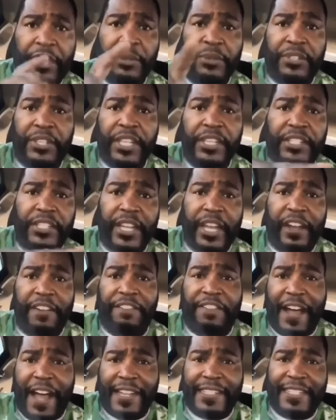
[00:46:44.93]
Thank you, Sister
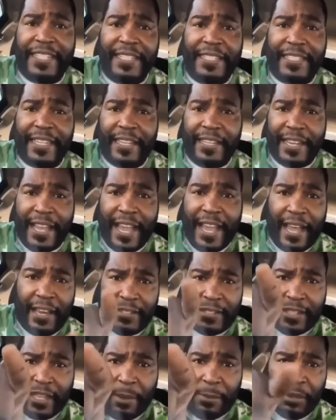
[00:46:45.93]
Avanti.
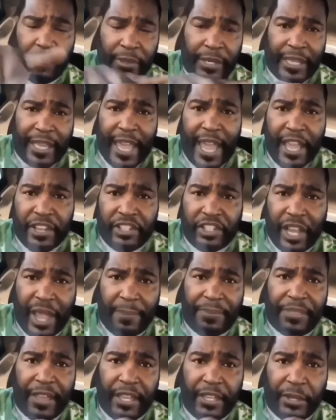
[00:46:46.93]
$10 coming on the Cash
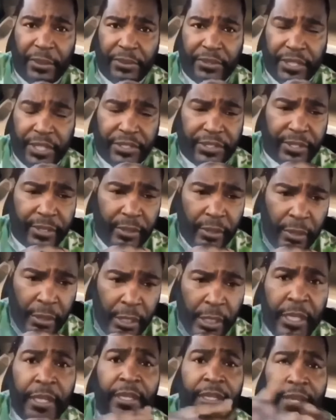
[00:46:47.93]
App. Thank you, sister.
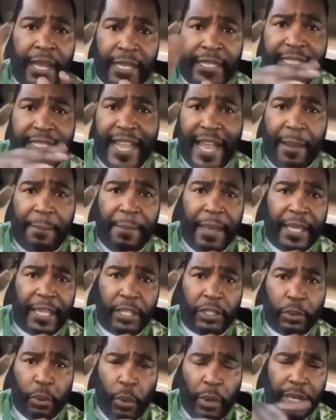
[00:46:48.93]
Next time,
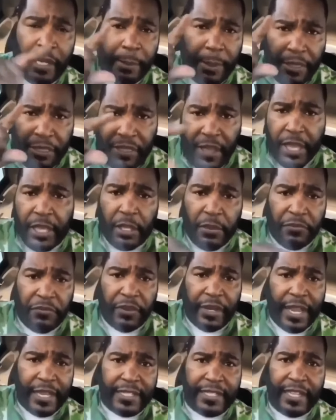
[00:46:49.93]
make it 20. But thank you
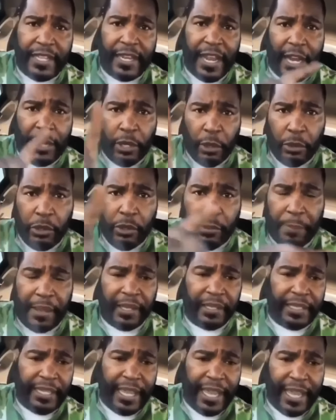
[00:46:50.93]
for that 10. I know you
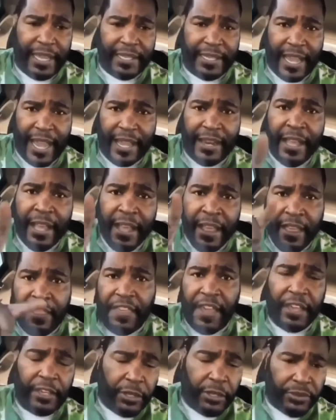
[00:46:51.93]
barely had that.
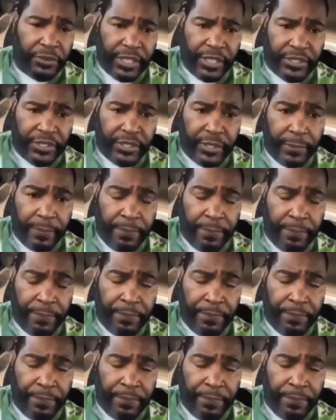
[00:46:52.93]
Thank you, sister.